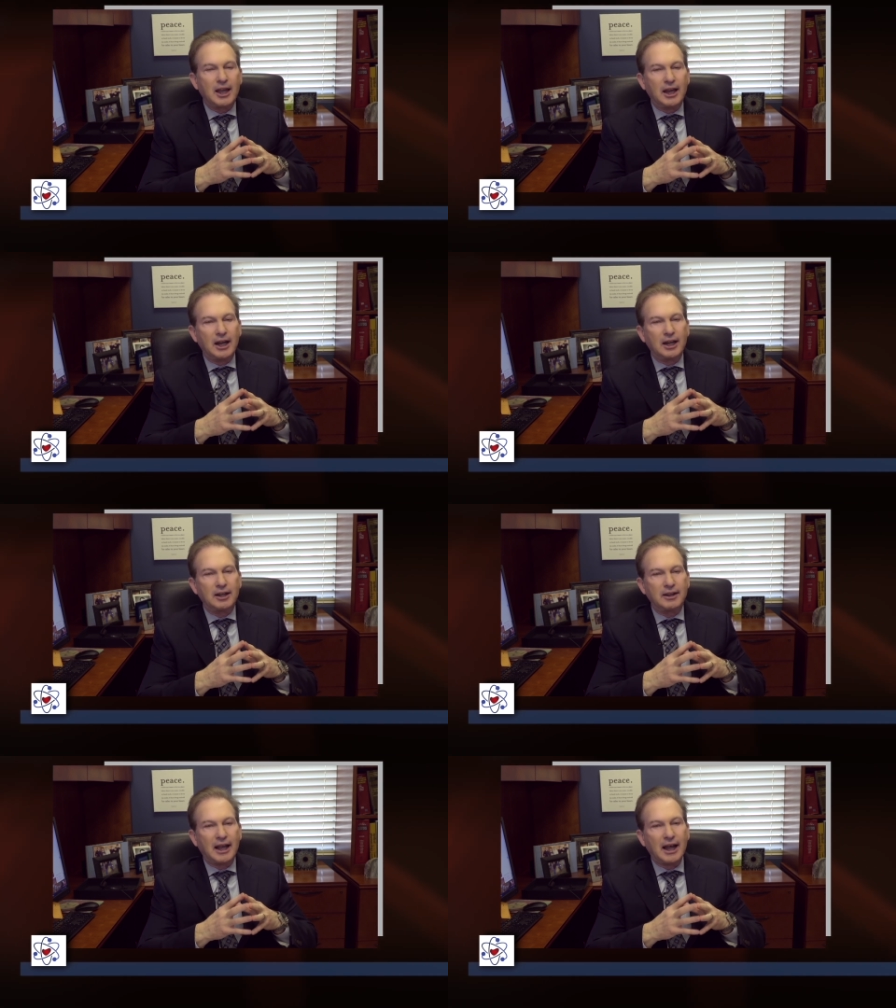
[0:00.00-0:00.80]

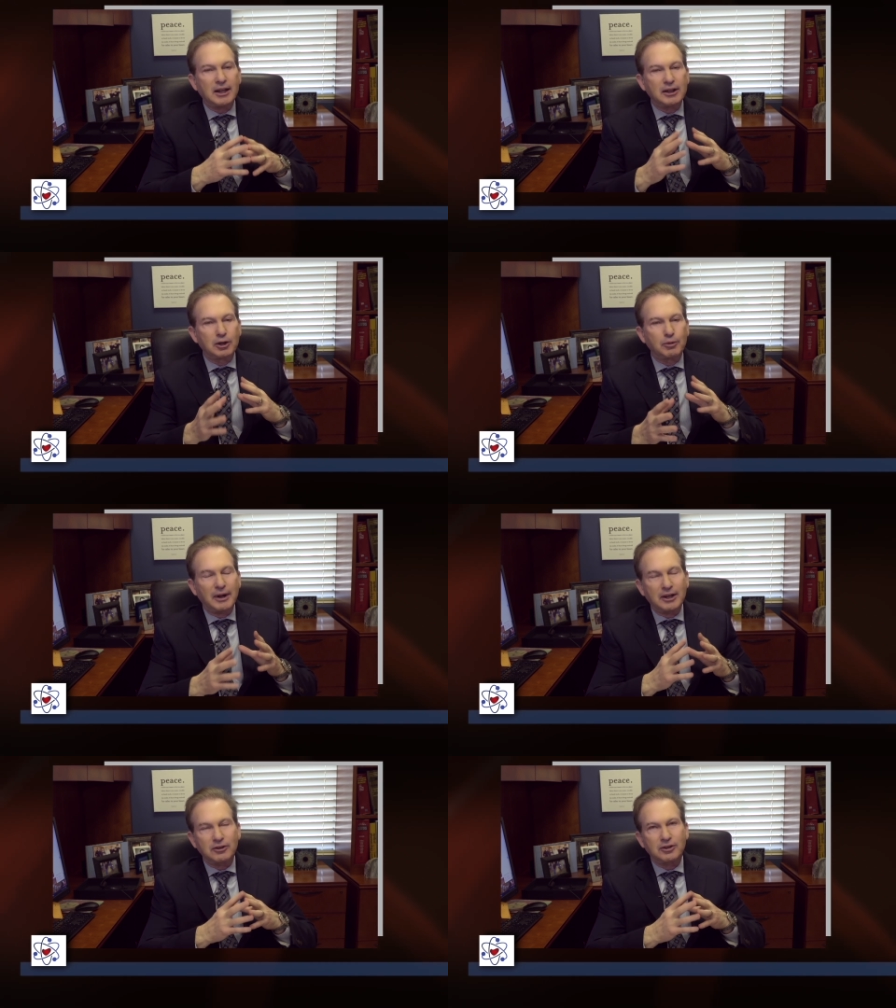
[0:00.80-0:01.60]
And that little
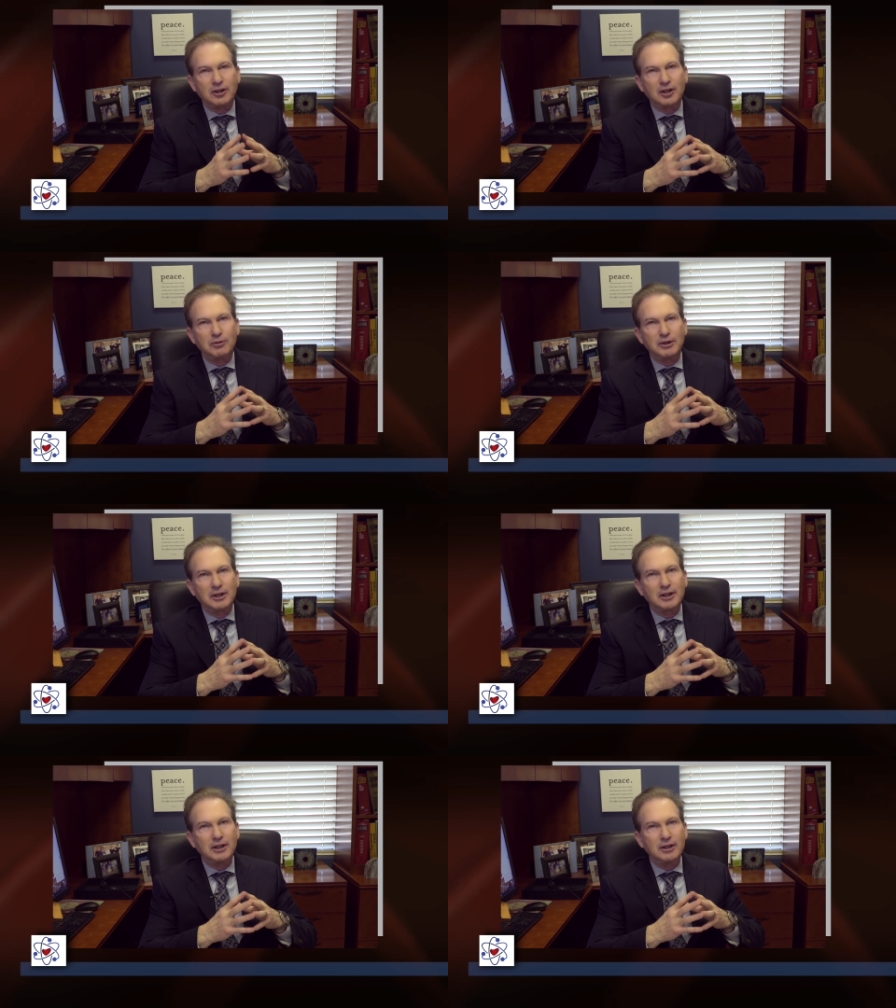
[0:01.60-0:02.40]
patch of skin can be
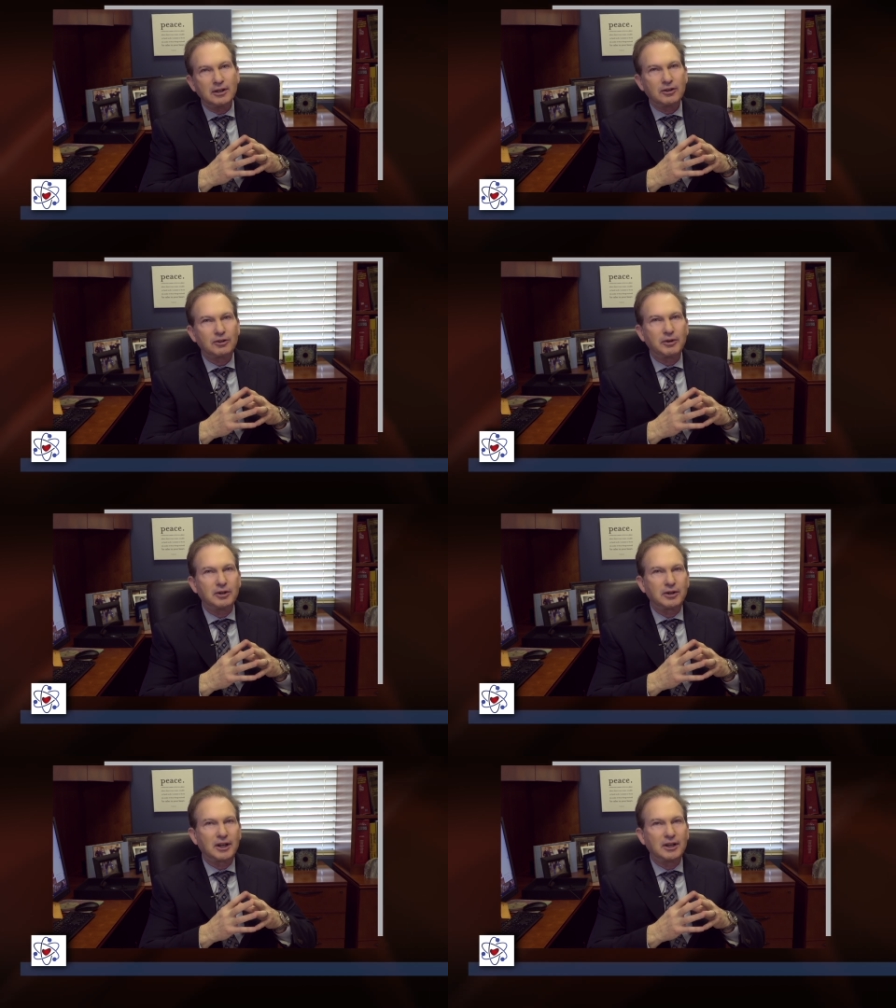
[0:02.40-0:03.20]
cleaned so we
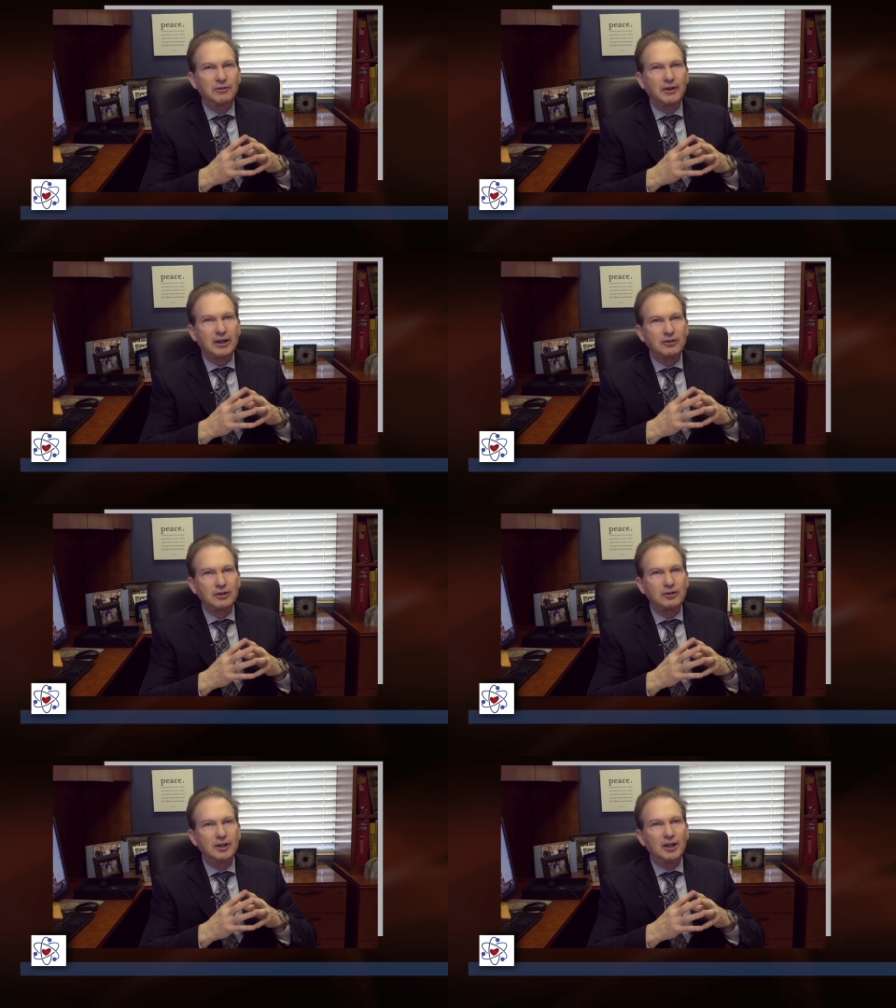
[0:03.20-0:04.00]
don't get
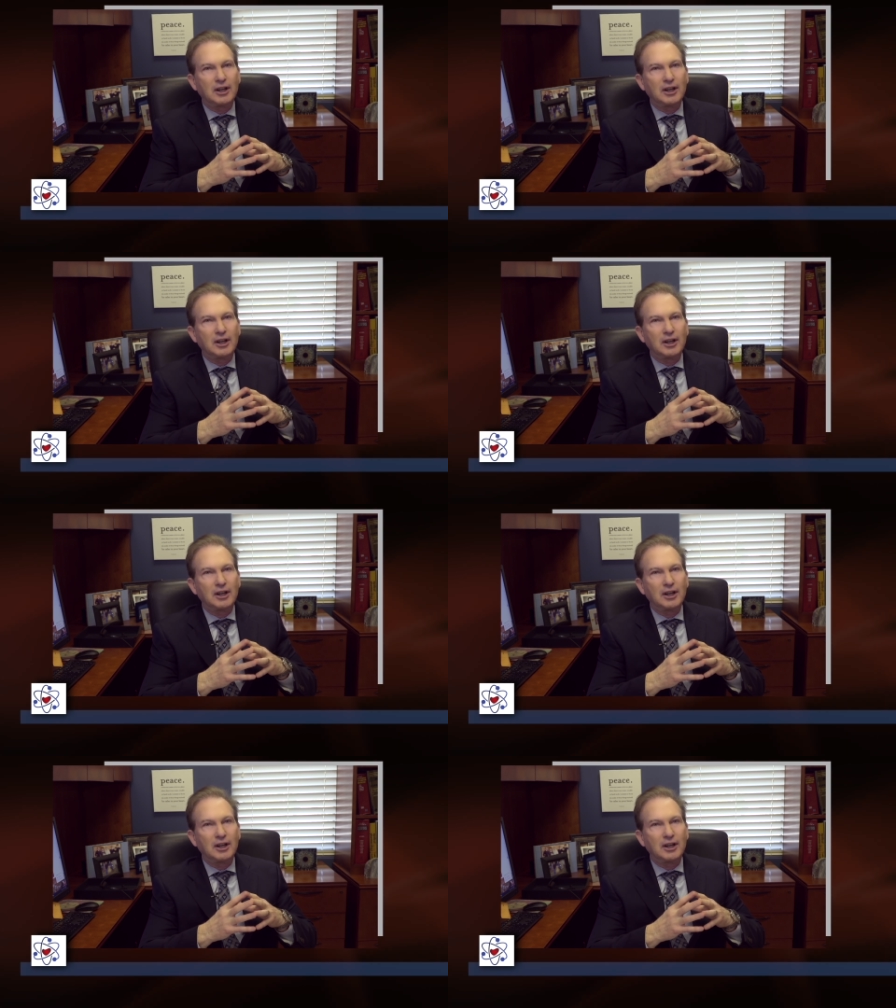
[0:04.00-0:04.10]
infections.